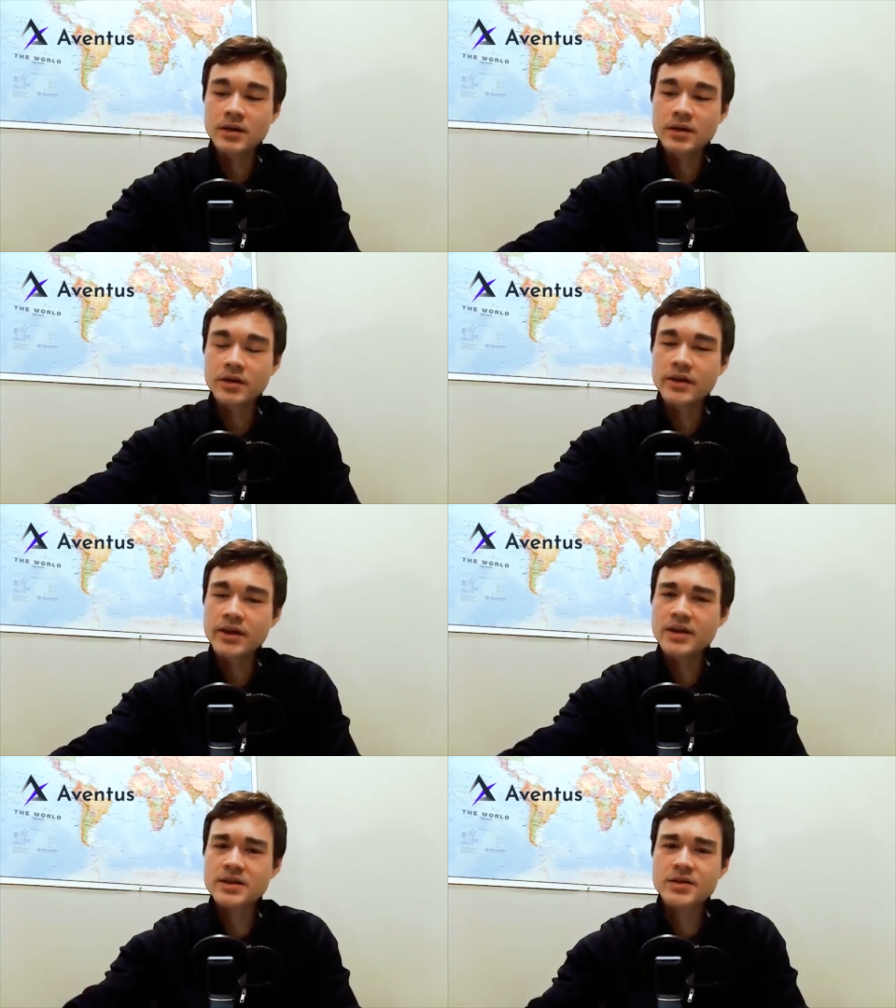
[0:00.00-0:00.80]
you know
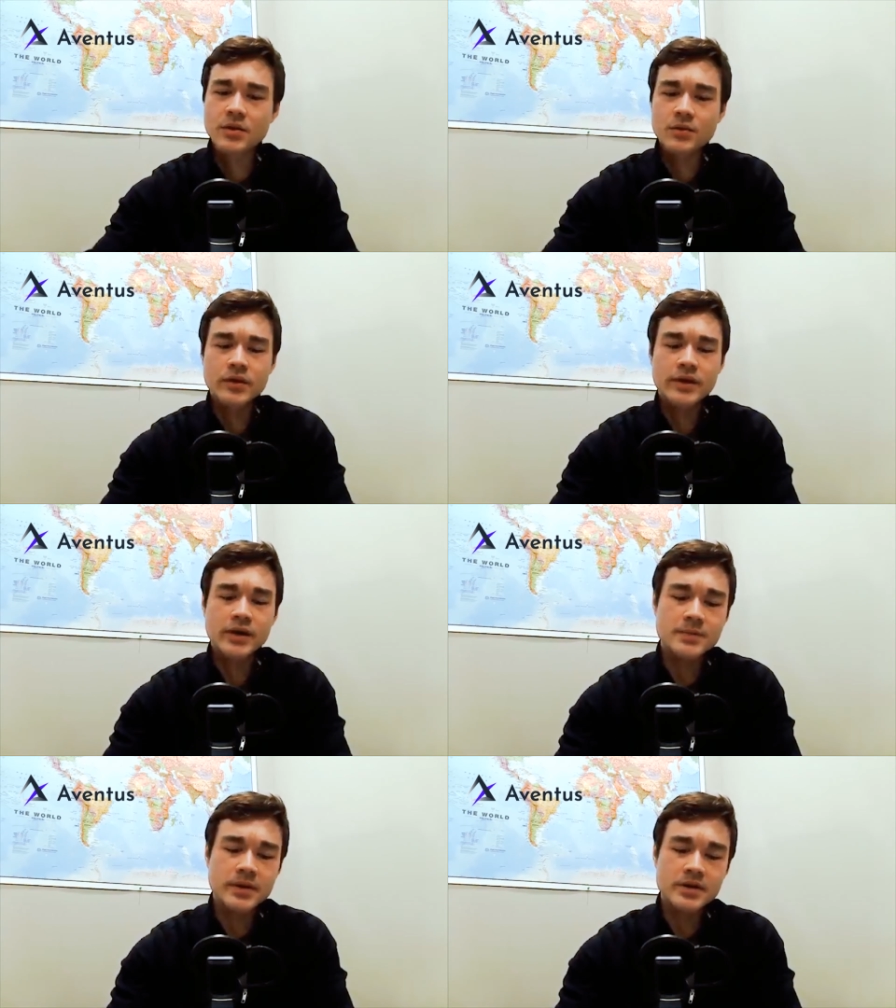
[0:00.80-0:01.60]
that that's not work
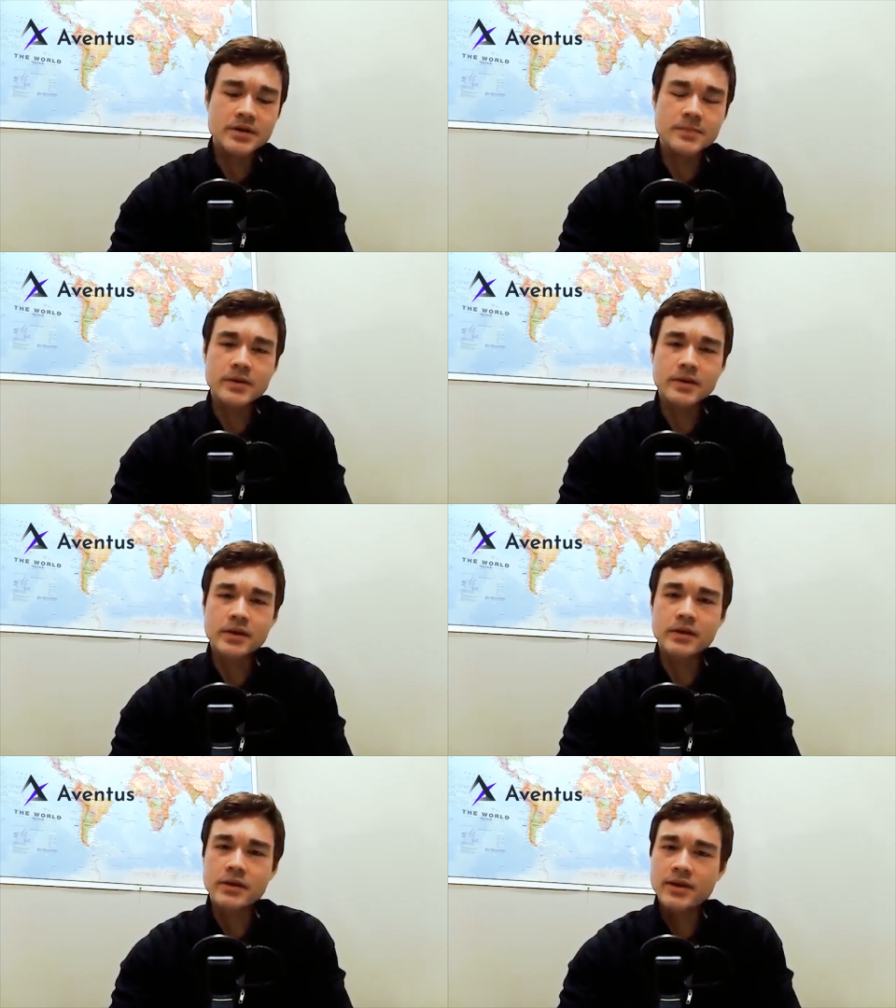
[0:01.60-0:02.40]
experience, but you
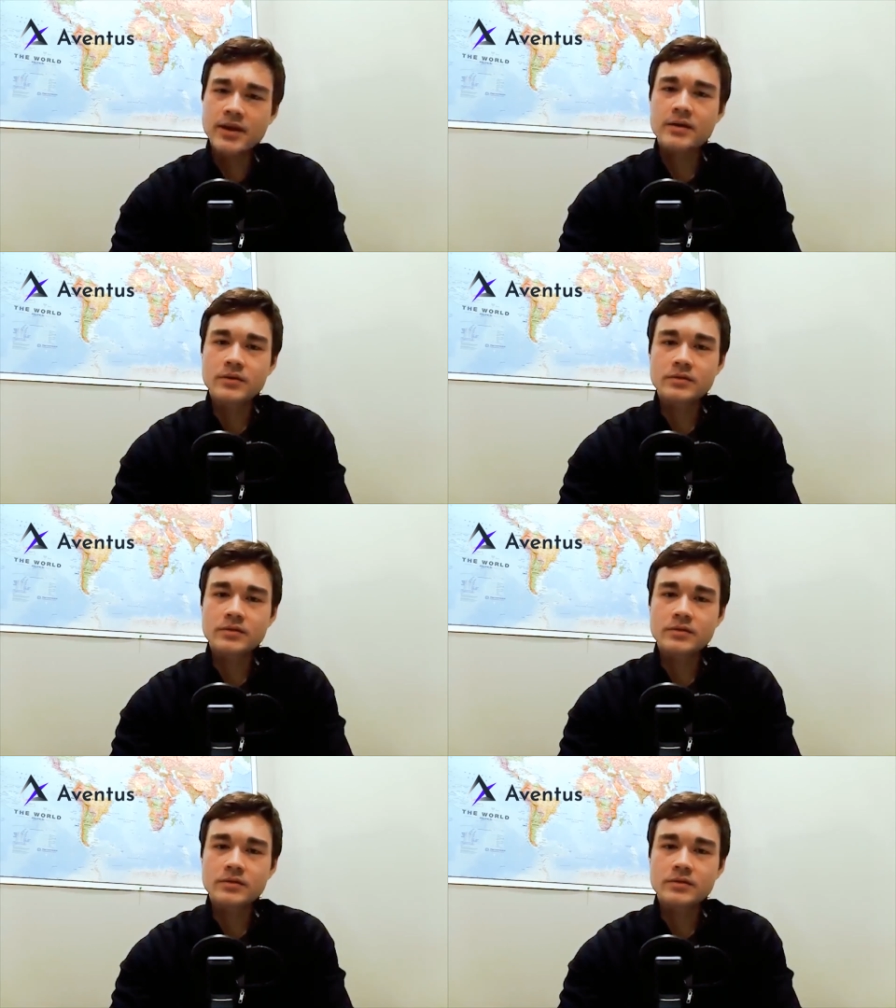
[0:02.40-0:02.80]
know that